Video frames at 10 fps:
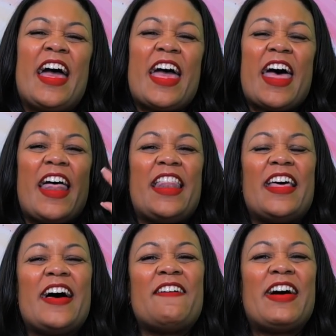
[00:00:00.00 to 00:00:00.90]

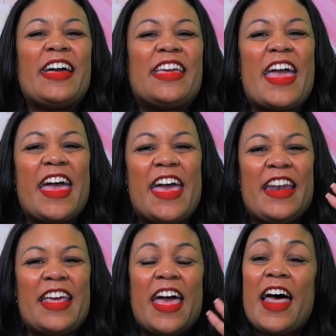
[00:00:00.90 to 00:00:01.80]
Hello
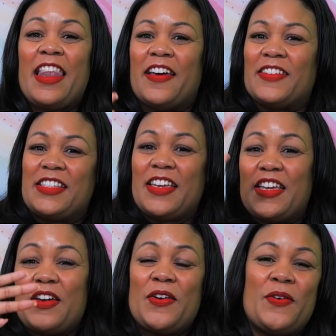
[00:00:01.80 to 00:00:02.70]
again. Hello to
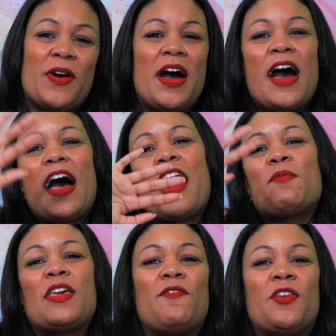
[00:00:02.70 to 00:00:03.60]
you.
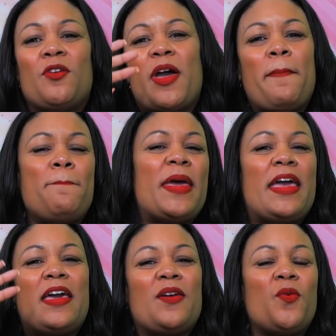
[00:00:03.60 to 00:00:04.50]
I'm giving you a
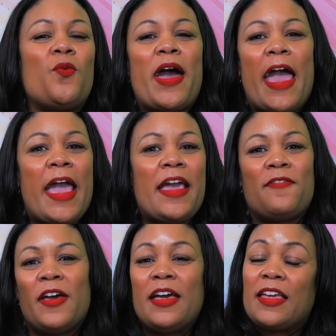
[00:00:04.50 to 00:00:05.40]
big wave.
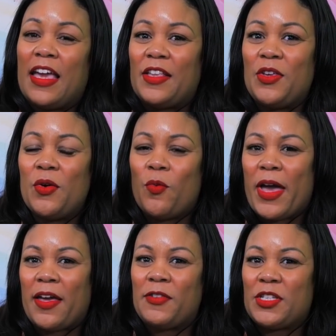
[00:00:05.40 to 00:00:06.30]
Can you
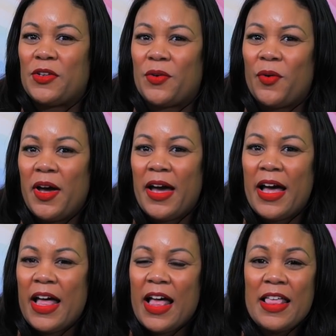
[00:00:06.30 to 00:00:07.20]
wave too?
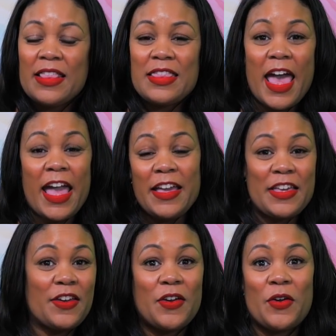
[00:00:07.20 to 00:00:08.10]
Thank
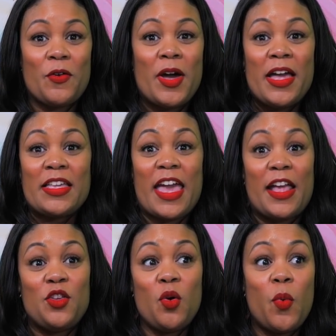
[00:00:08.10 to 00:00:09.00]
you.
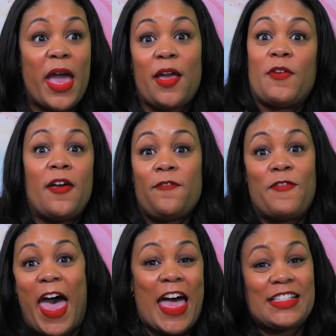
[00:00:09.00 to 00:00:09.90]
Can you wave
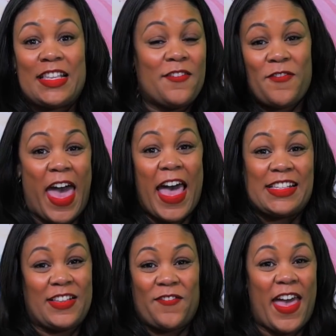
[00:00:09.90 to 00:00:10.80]
fast,
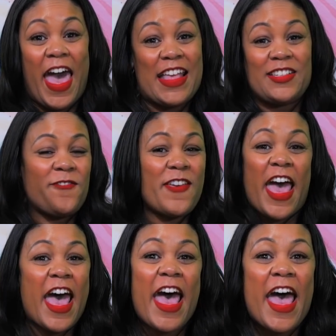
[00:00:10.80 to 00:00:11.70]
fast, fast,
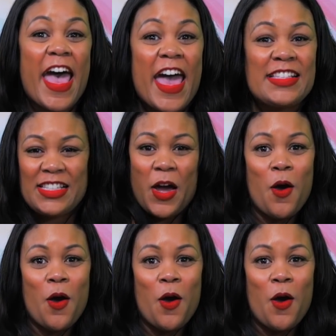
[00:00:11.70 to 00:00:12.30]
fast?